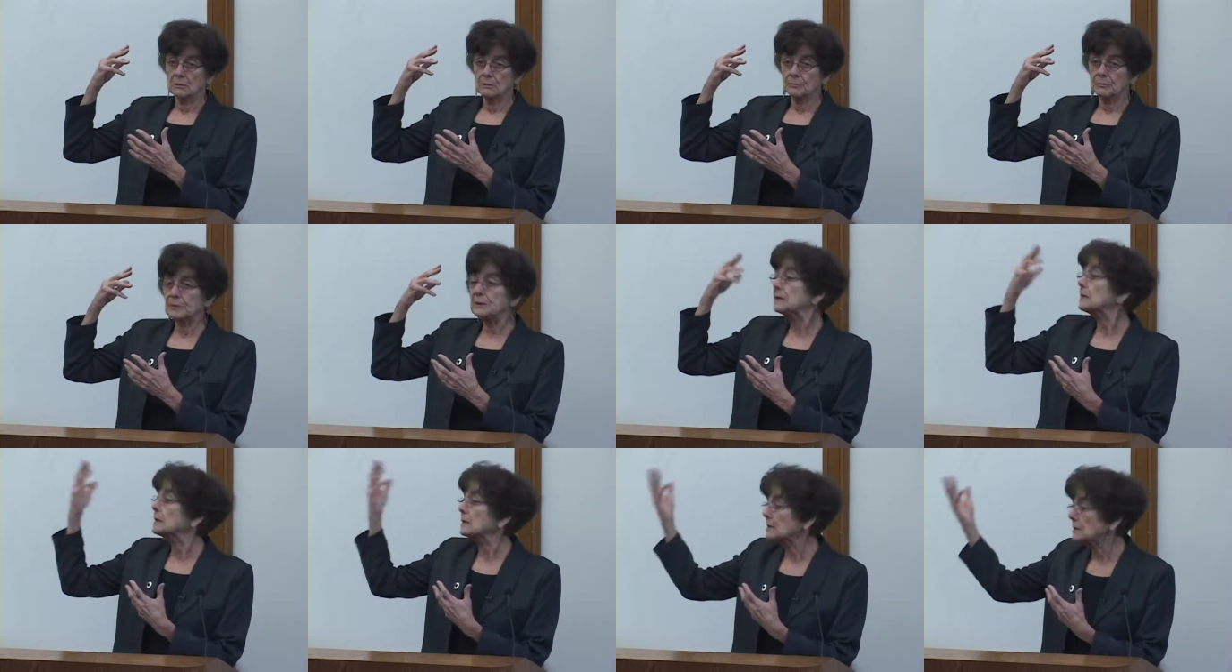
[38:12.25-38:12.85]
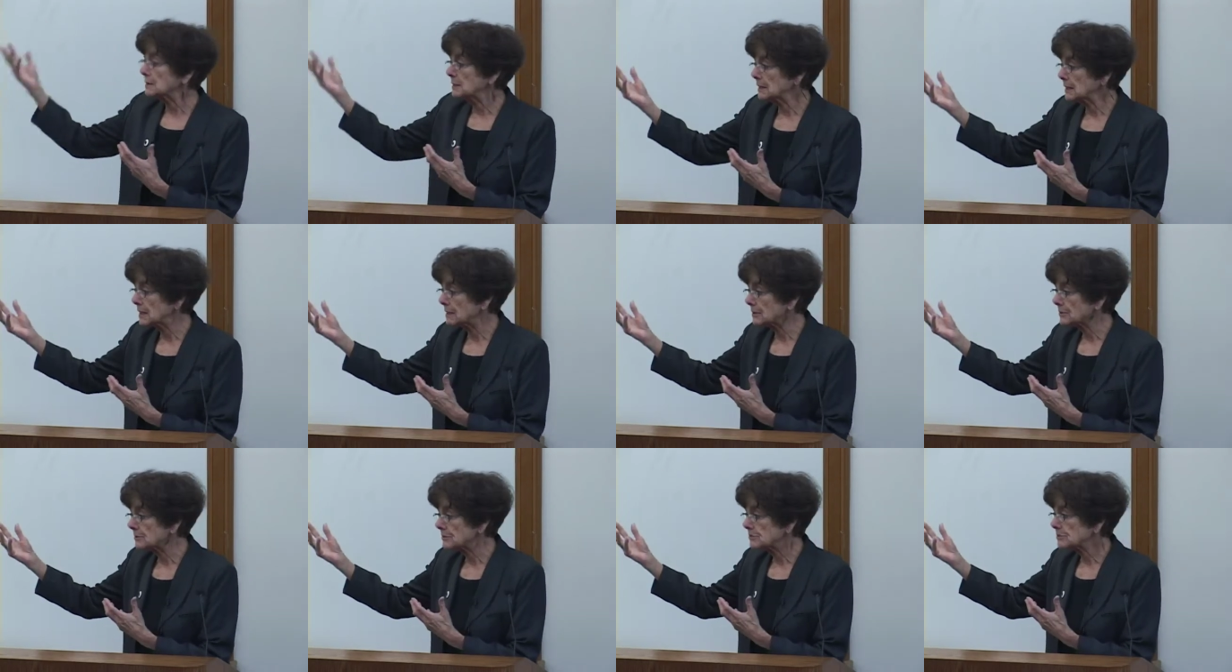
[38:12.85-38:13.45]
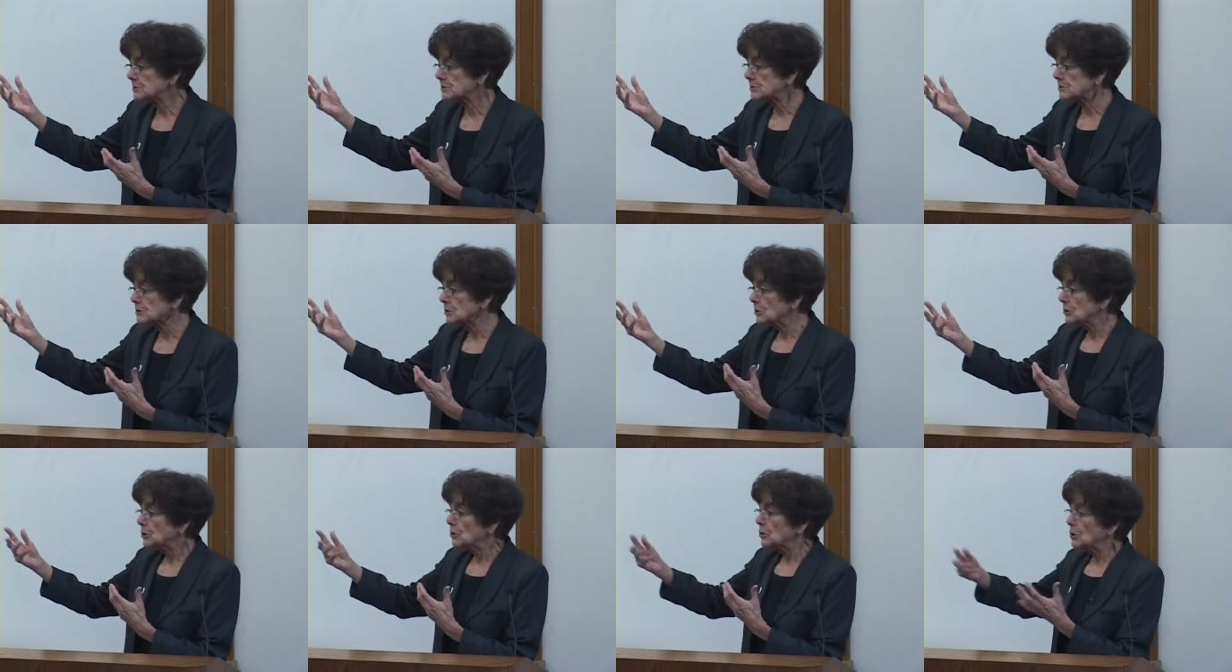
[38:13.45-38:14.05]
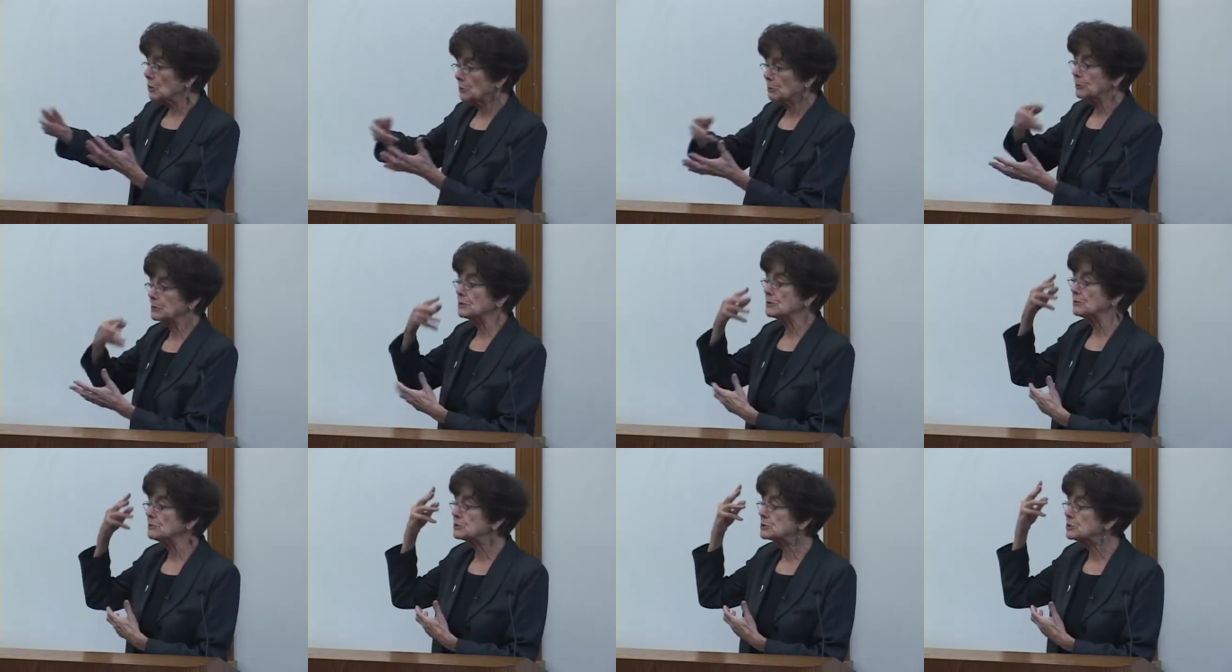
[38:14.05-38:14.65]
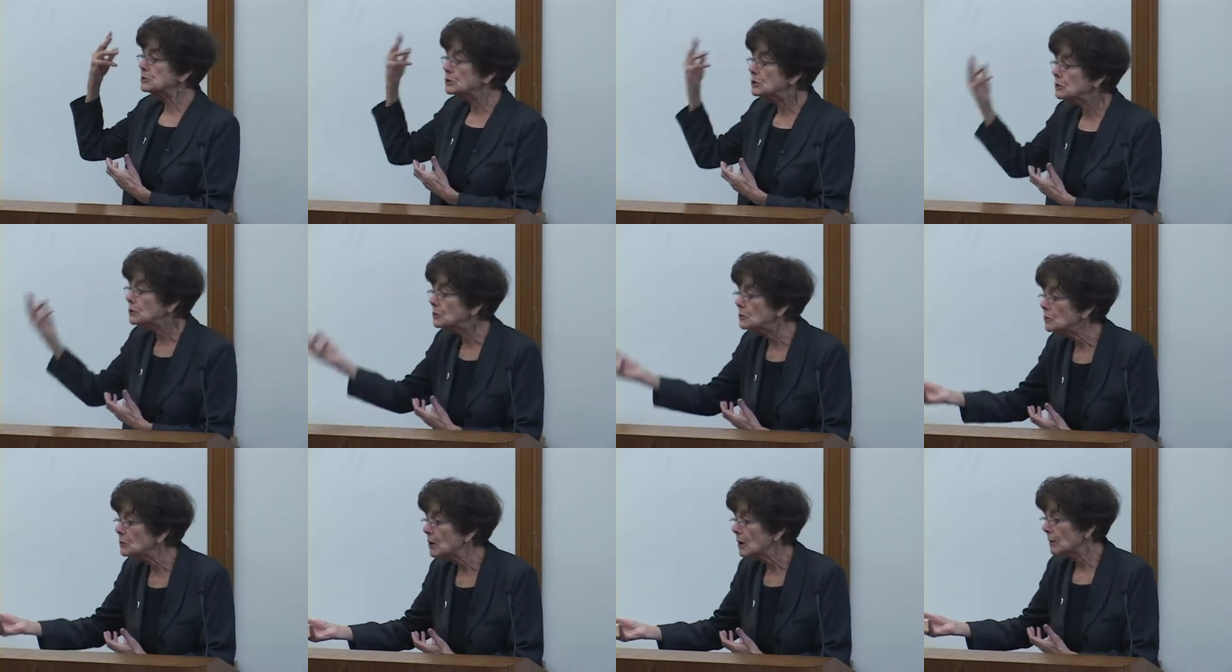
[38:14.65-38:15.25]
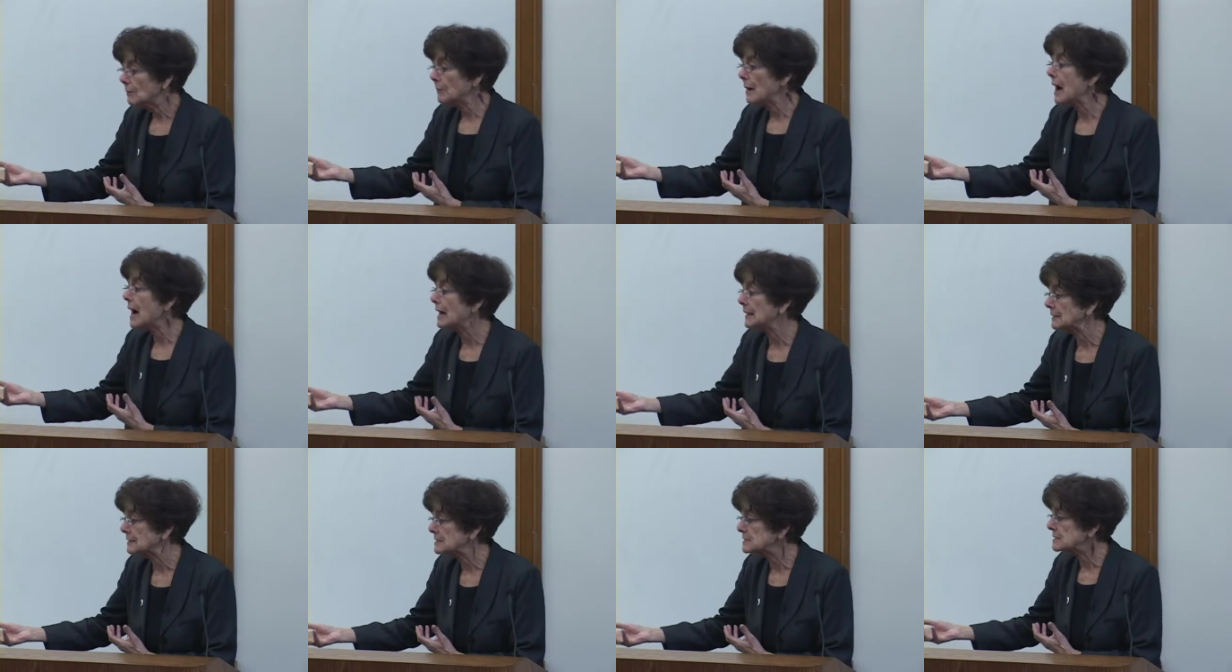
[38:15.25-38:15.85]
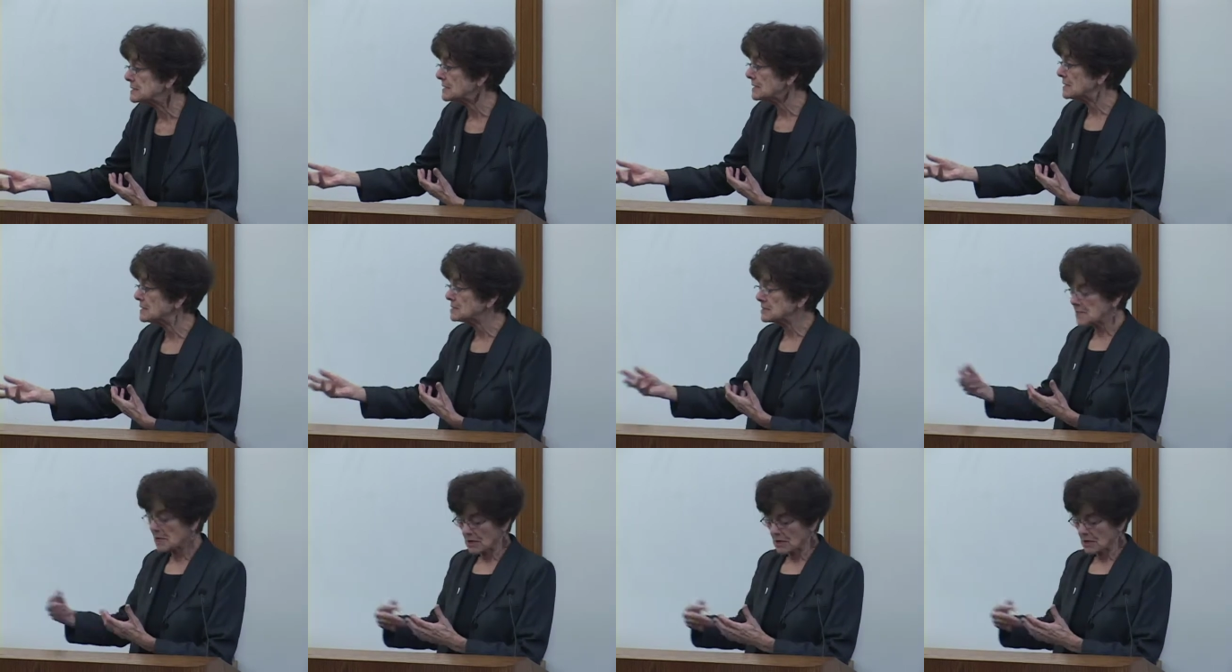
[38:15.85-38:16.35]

political leaders who produced new policies